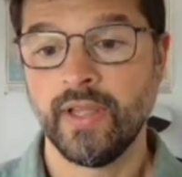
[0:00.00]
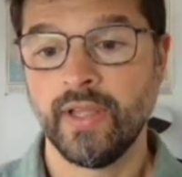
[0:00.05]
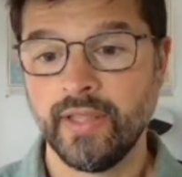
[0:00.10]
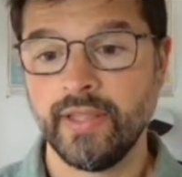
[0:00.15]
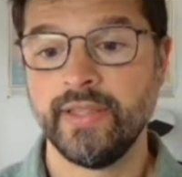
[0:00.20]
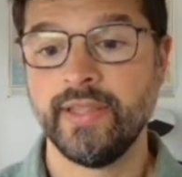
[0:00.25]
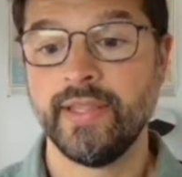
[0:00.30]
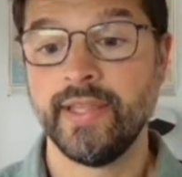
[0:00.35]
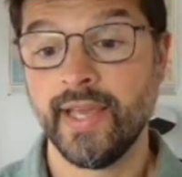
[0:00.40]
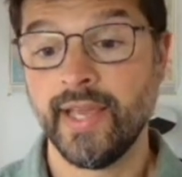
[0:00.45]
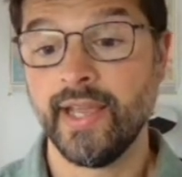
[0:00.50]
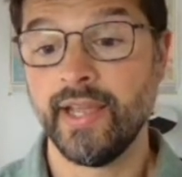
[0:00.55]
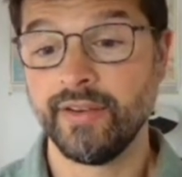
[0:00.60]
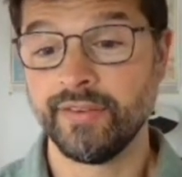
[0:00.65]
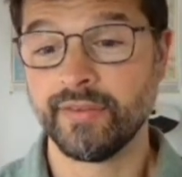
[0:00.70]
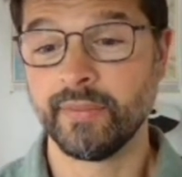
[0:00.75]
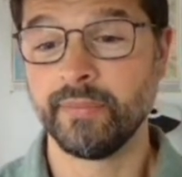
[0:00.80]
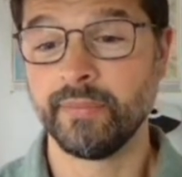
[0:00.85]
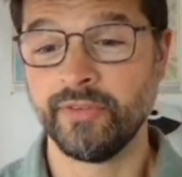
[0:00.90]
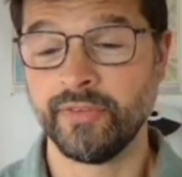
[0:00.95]
Yeah,
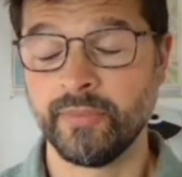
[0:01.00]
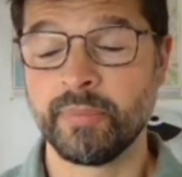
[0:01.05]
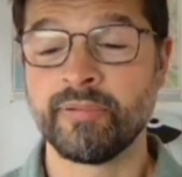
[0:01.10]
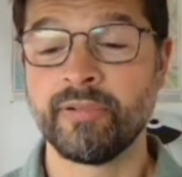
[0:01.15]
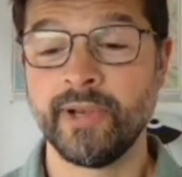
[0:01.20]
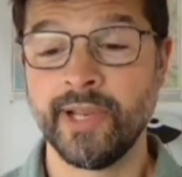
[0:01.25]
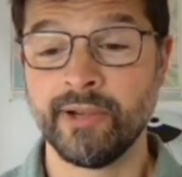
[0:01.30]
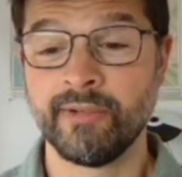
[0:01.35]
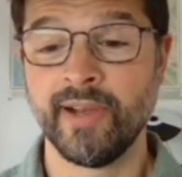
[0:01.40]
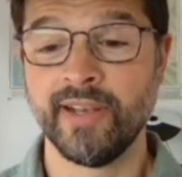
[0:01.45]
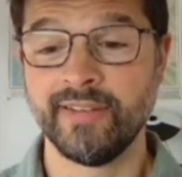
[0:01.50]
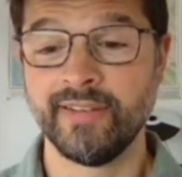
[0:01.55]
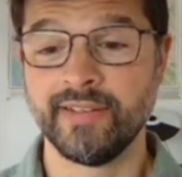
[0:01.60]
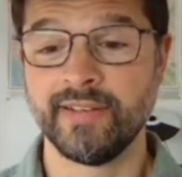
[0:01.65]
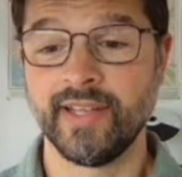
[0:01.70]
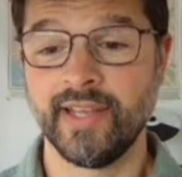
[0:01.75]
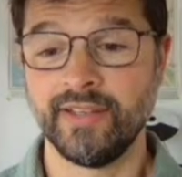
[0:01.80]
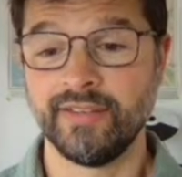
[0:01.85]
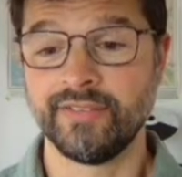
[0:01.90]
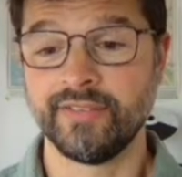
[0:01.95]
it's the
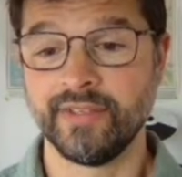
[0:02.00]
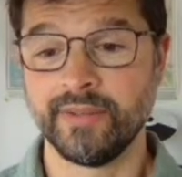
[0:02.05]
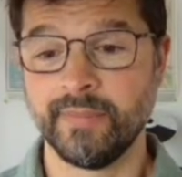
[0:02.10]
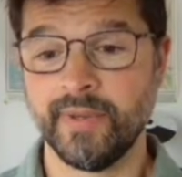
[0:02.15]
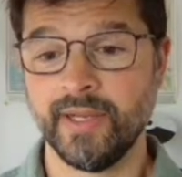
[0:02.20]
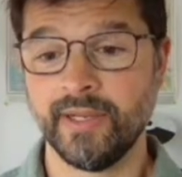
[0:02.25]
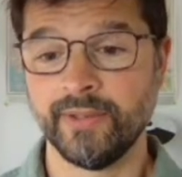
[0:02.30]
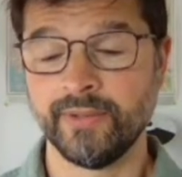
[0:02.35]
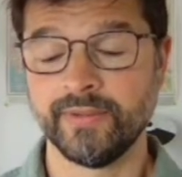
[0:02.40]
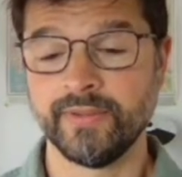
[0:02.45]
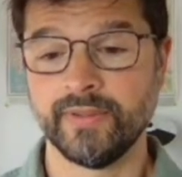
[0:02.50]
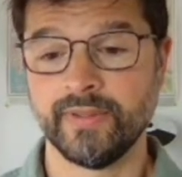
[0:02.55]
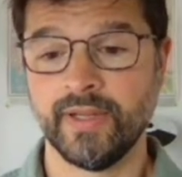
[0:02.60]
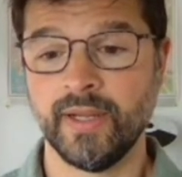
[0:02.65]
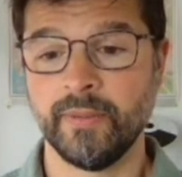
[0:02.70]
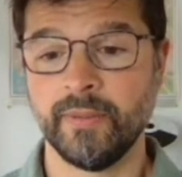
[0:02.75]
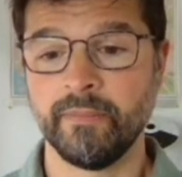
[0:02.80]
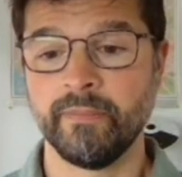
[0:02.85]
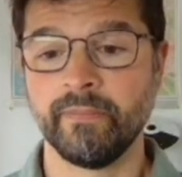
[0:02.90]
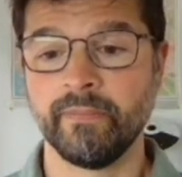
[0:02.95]
pre-rendered
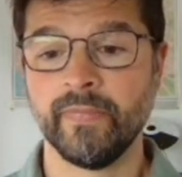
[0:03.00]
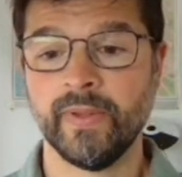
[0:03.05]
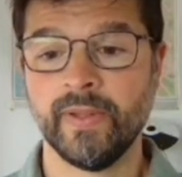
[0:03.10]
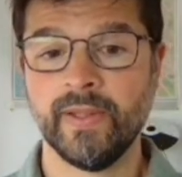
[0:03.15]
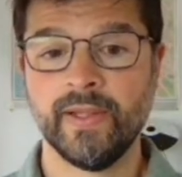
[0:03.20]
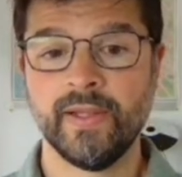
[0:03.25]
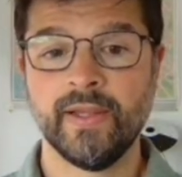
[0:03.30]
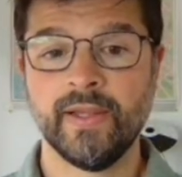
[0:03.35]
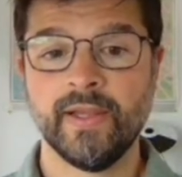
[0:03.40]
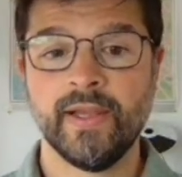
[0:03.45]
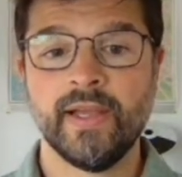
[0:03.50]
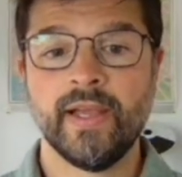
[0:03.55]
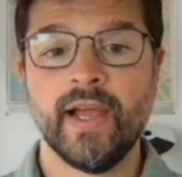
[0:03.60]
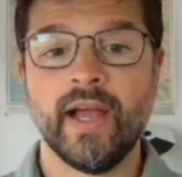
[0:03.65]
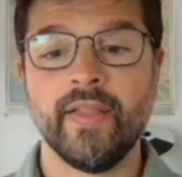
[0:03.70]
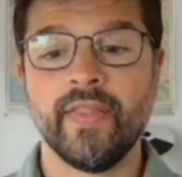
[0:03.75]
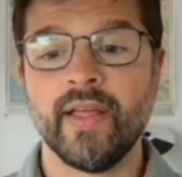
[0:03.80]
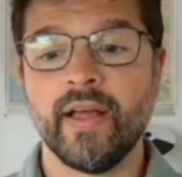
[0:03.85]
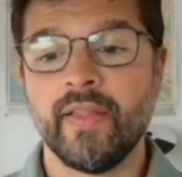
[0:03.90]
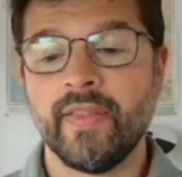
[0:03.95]
HTML.
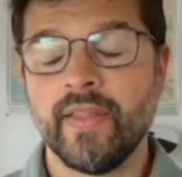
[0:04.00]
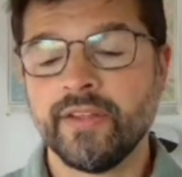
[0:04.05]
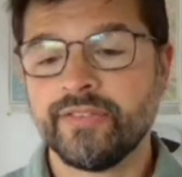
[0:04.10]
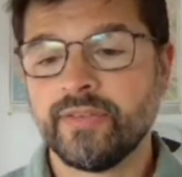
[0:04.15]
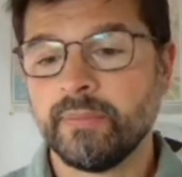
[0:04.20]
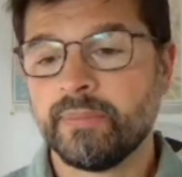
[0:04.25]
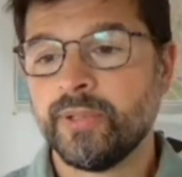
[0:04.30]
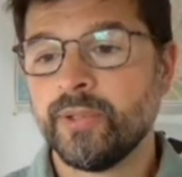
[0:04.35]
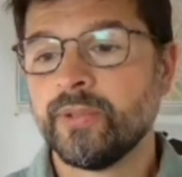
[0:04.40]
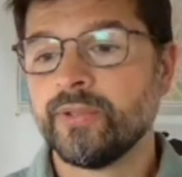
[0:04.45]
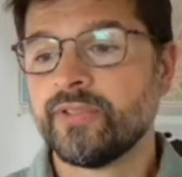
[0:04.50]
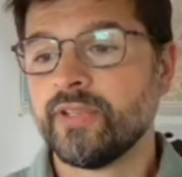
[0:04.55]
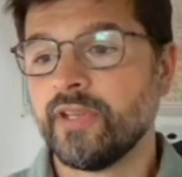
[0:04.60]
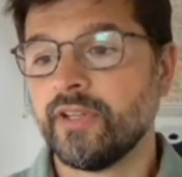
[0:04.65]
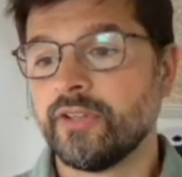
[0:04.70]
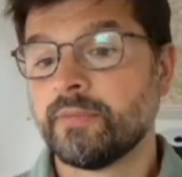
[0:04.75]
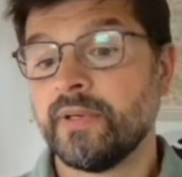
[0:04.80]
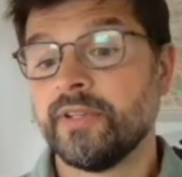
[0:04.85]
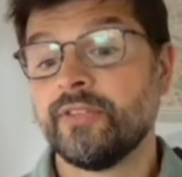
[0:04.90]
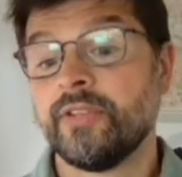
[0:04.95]
And that's
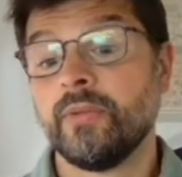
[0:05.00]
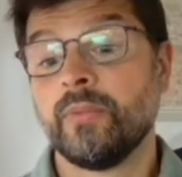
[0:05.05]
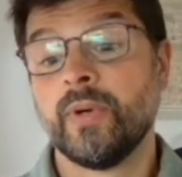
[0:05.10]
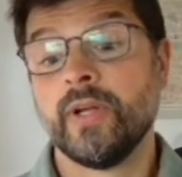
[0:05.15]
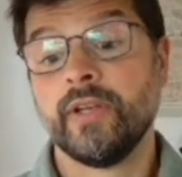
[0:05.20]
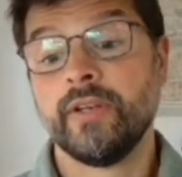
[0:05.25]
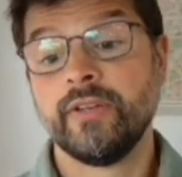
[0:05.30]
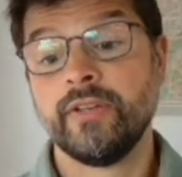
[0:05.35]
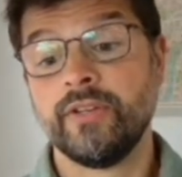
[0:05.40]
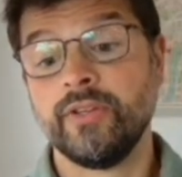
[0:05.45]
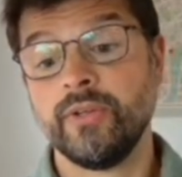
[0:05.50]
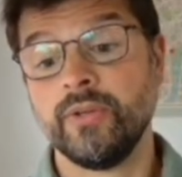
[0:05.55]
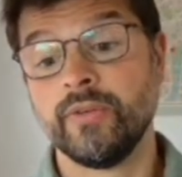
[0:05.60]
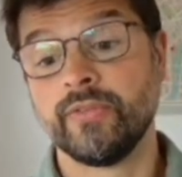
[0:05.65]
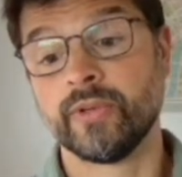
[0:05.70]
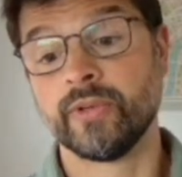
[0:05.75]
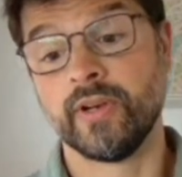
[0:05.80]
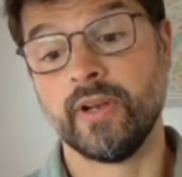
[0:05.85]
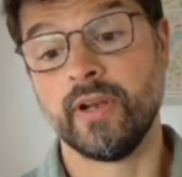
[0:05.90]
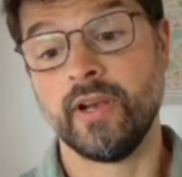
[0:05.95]
important, especially when
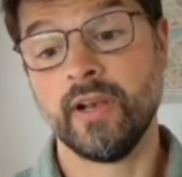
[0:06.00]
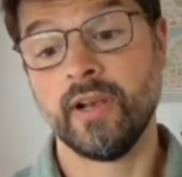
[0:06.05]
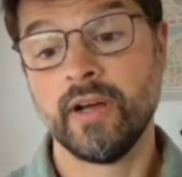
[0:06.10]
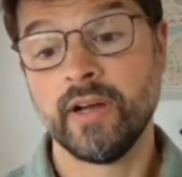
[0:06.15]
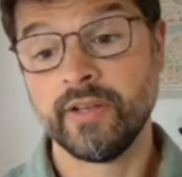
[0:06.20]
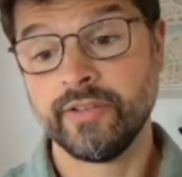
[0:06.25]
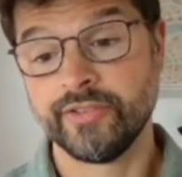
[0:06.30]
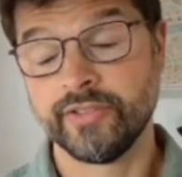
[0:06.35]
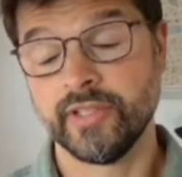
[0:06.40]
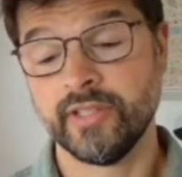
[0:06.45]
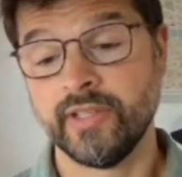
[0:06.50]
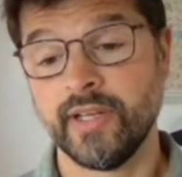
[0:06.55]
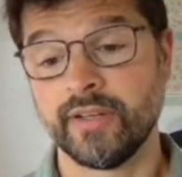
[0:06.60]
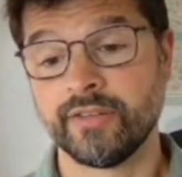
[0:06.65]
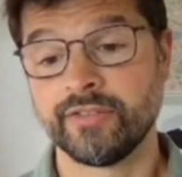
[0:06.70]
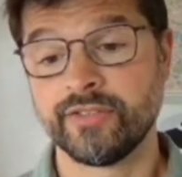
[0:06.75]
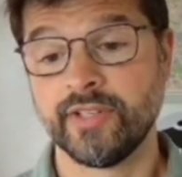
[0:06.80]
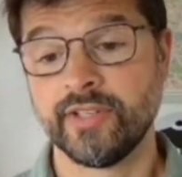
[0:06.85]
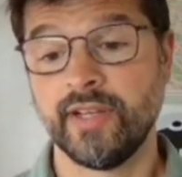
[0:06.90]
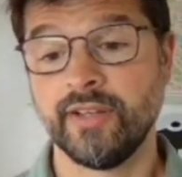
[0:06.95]
you've got a larger
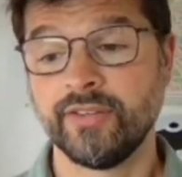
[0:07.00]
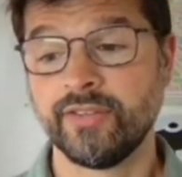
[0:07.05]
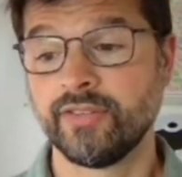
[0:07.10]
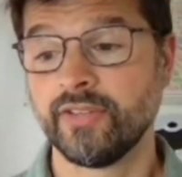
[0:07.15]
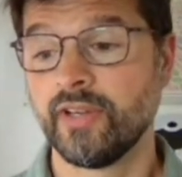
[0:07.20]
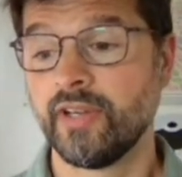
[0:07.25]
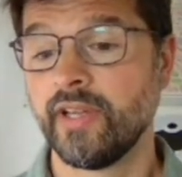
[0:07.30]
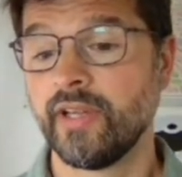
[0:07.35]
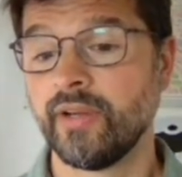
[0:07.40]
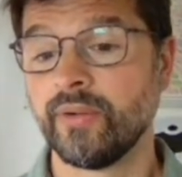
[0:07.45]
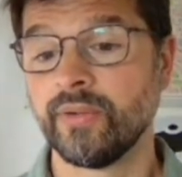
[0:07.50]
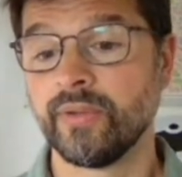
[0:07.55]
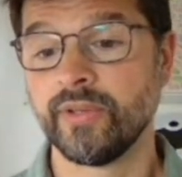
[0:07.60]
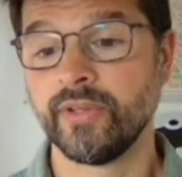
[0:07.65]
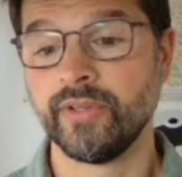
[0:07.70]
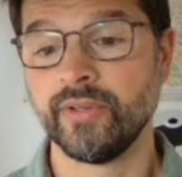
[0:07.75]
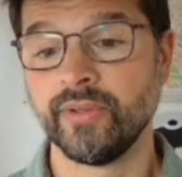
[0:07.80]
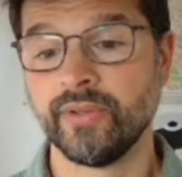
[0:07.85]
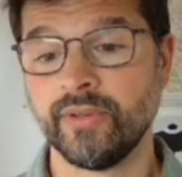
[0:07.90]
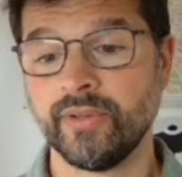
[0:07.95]
Next.js site or
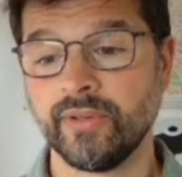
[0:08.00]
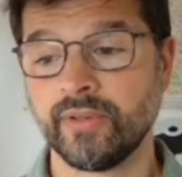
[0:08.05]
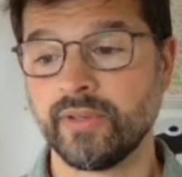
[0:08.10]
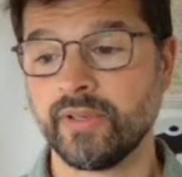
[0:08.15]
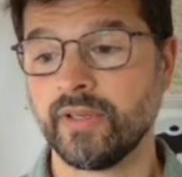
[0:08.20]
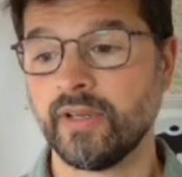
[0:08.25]
you're